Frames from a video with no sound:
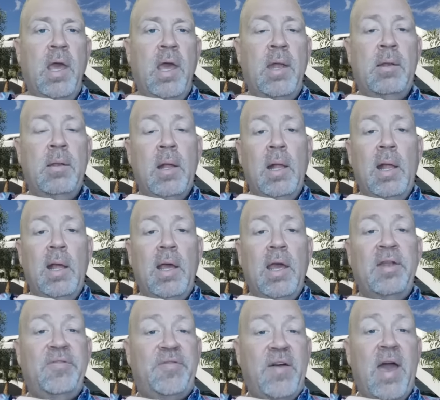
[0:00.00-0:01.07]
And
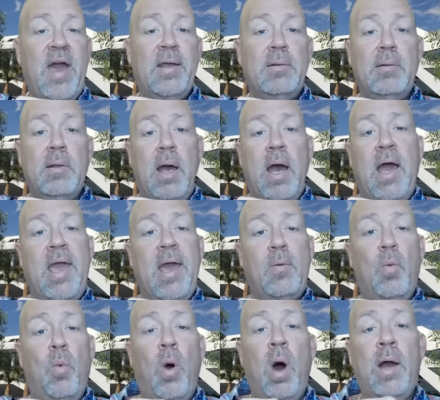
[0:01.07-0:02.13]
in fact, I
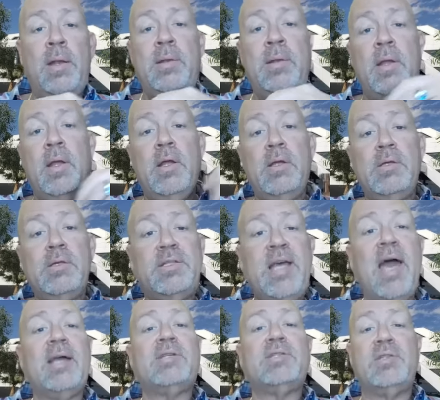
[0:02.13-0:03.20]
had one
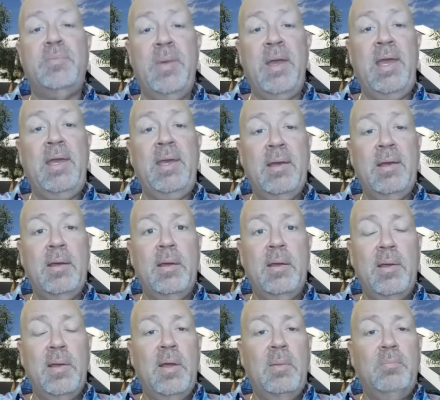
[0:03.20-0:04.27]
text me
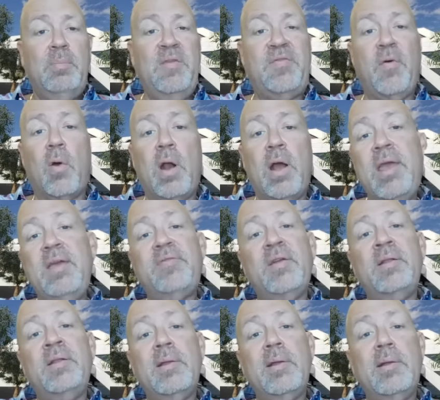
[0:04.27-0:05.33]
before I
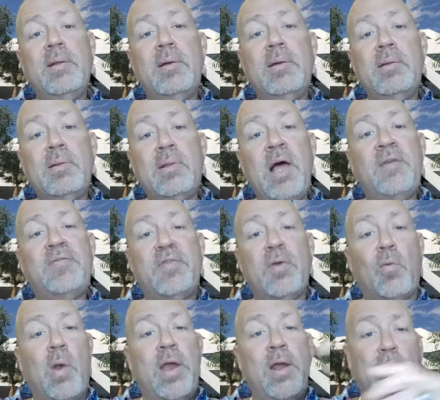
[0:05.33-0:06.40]
even left
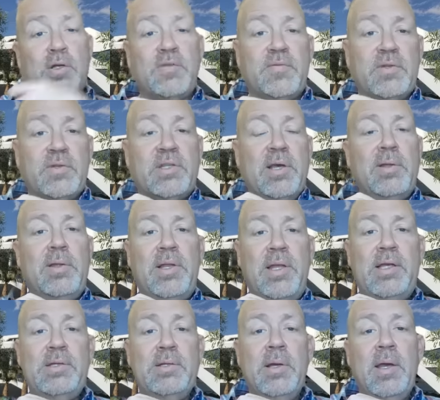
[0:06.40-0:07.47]
the Raiders
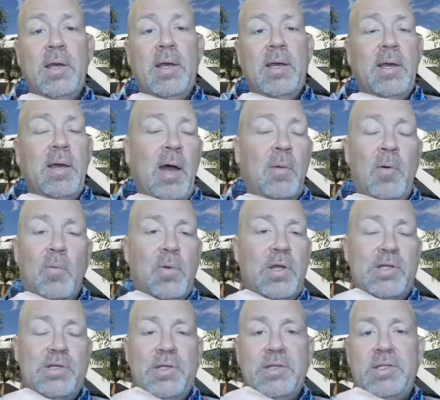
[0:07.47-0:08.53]
facility. I won't
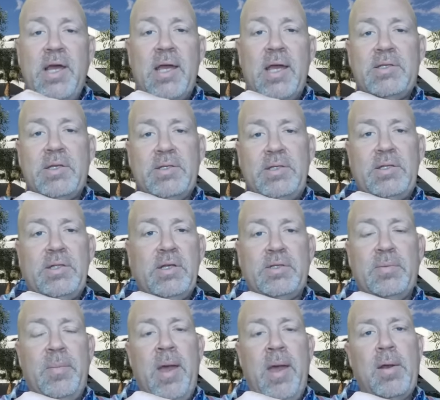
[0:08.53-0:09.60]
read you the text because it
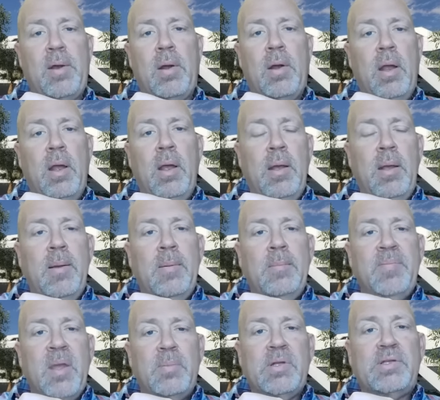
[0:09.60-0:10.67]
doesn't matter.
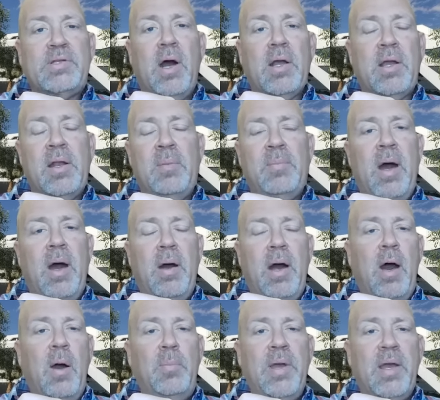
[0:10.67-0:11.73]
But talking
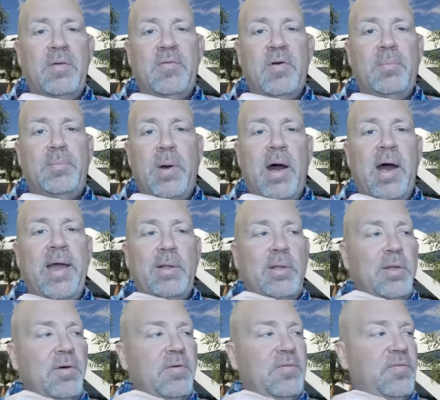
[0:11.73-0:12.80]
about how big of a
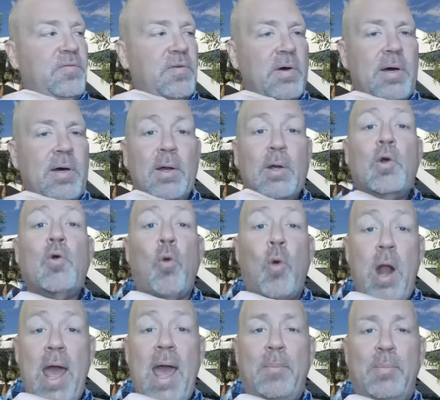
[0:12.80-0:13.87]
pile of
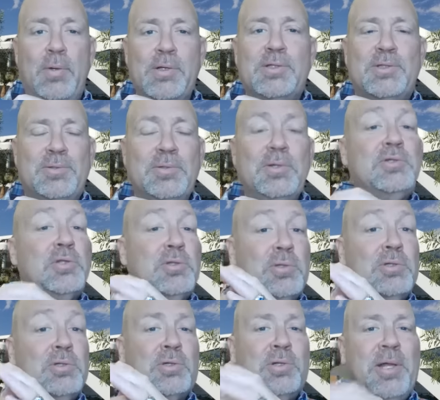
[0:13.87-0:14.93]
crap, let's
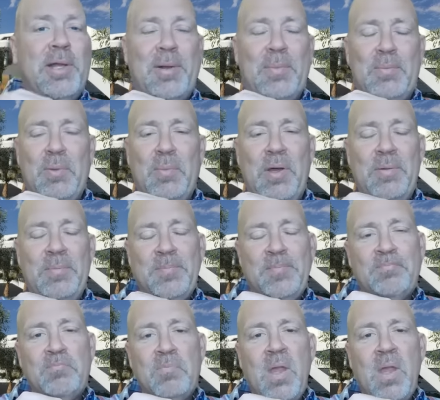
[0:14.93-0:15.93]
clean it up a little bit.